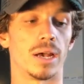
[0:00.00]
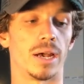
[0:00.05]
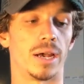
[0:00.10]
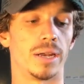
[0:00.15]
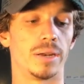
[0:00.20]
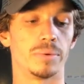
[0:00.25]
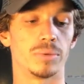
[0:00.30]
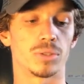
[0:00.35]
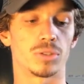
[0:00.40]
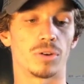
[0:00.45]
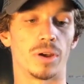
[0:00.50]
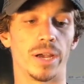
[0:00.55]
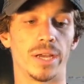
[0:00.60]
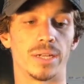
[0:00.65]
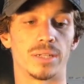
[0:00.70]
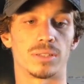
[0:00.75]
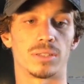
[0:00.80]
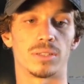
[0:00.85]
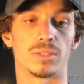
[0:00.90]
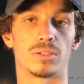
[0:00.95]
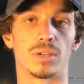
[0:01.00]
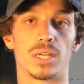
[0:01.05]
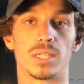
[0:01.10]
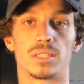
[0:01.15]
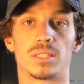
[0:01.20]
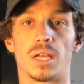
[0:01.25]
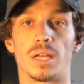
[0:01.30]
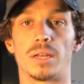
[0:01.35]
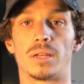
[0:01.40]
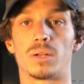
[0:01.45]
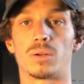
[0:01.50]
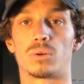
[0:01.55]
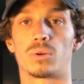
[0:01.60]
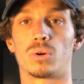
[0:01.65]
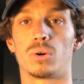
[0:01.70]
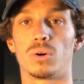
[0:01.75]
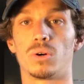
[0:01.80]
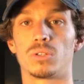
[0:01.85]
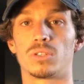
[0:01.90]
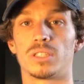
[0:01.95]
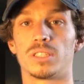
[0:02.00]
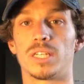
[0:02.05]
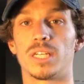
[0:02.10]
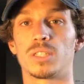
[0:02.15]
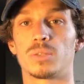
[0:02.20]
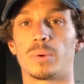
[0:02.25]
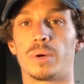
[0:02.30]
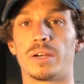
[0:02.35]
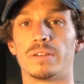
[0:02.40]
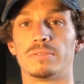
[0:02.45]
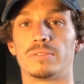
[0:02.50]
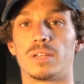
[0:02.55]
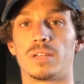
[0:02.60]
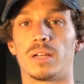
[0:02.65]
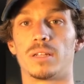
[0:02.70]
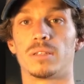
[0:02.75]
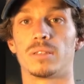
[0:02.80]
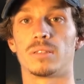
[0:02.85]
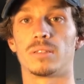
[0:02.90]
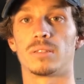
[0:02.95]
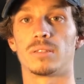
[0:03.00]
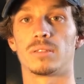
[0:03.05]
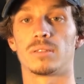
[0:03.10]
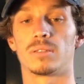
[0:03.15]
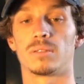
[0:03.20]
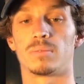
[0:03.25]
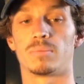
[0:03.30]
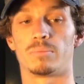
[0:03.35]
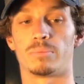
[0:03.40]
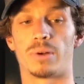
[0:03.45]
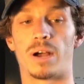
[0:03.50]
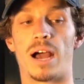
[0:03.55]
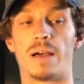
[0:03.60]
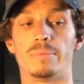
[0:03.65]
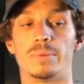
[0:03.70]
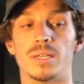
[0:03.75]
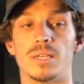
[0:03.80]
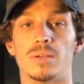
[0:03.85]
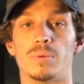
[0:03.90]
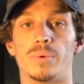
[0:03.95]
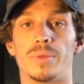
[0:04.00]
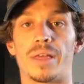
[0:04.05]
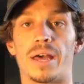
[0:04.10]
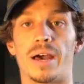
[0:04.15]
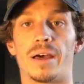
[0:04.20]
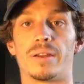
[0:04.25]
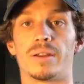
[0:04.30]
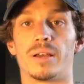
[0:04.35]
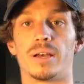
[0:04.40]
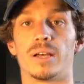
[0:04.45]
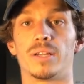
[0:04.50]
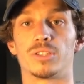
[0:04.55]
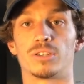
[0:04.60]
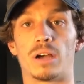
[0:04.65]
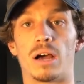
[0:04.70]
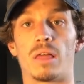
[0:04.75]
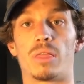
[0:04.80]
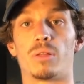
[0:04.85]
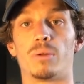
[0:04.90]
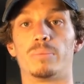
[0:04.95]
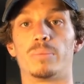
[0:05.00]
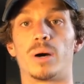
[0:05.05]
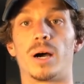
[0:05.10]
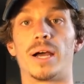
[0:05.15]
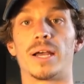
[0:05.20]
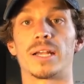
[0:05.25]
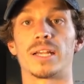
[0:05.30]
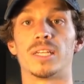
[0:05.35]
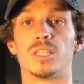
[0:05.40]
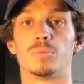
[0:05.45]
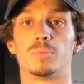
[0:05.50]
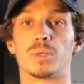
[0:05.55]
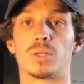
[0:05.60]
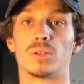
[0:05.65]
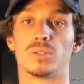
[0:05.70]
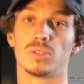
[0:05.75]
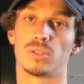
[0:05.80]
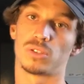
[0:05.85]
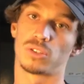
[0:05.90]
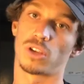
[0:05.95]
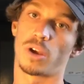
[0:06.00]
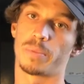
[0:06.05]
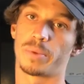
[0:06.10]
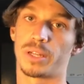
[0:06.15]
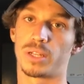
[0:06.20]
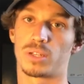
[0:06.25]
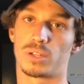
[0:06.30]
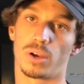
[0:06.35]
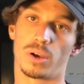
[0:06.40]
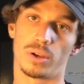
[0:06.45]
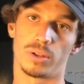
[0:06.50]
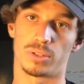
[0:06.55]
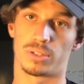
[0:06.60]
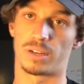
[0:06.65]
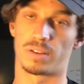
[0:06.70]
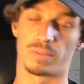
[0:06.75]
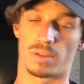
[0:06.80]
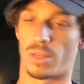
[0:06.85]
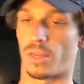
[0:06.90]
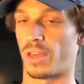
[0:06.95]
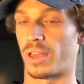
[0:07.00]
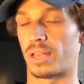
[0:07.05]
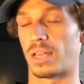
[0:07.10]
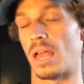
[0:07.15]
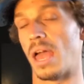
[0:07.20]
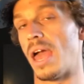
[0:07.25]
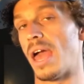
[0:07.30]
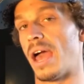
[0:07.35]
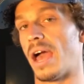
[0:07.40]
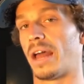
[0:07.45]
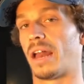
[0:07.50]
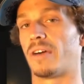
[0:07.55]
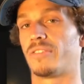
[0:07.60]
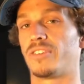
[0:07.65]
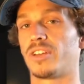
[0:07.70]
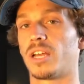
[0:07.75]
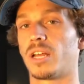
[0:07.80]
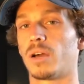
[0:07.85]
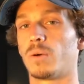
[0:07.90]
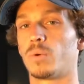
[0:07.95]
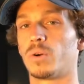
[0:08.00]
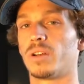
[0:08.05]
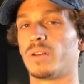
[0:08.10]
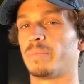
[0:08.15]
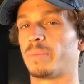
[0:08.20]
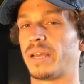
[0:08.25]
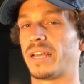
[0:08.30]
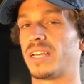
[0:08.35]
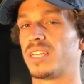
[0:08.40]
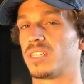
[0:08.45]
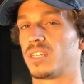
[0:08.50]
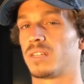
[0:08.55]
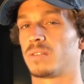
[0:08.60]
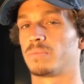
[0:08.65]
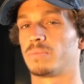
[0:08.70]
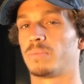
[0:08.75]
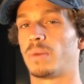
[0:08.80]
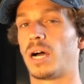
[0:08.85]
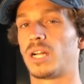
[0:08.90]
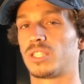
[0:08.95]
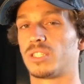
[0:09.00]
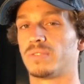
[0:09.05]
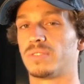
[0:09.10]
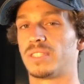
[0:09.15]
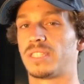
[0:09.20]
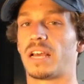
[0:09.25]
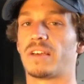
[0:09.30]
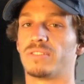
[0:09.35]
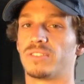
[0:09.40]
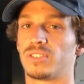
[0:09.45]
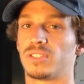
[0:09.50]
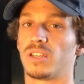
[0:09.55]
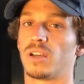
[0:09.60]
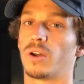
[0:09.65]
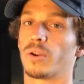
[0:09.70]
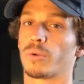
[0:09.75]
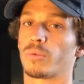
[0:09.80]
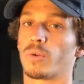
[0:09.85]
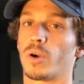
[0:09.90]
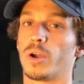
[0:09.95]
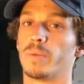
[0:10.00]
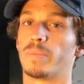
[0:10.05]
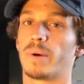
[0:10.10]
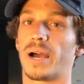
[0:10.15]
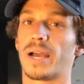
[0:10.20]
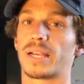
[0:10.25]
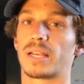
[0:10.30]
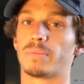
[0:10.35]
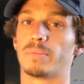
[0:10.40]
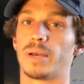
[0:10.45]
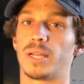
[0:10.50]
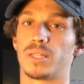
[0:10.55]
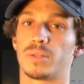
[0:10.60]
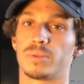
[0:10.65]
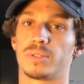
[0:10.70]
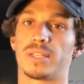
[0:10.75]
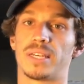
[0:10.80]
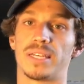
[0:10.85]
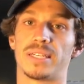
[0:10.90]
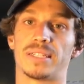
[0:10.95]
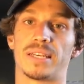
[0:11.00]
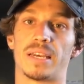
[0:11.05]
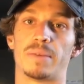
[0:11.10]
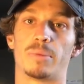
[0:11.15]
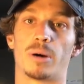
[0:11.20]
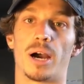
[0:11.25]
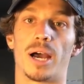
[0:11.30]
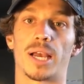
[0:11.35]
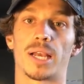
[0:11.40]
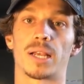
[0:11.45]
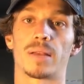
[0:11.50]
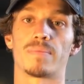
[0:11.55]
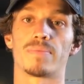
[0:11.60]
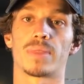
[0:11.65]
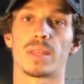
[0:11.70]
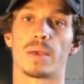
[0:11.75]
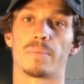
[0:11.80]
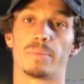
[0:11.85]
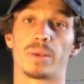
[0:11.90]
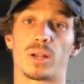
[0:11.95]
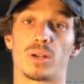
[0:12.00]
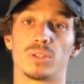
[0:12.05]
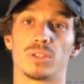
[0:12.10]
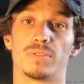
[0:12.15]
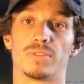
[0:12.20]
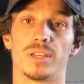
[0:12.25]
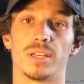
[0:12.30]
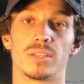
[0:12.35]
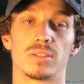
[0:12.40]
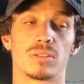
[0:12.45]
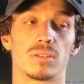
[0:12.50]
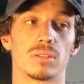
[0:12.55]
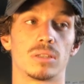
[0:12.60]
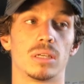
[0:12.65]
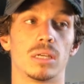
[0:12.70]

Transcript: And it was great. It's this nice technical course, and that's why I've done Bribie without a triathlon bike is because there's so many turns and everything. And I figured I wouldn't be as much of a deficit on a road bike compared to a TT bike because of this.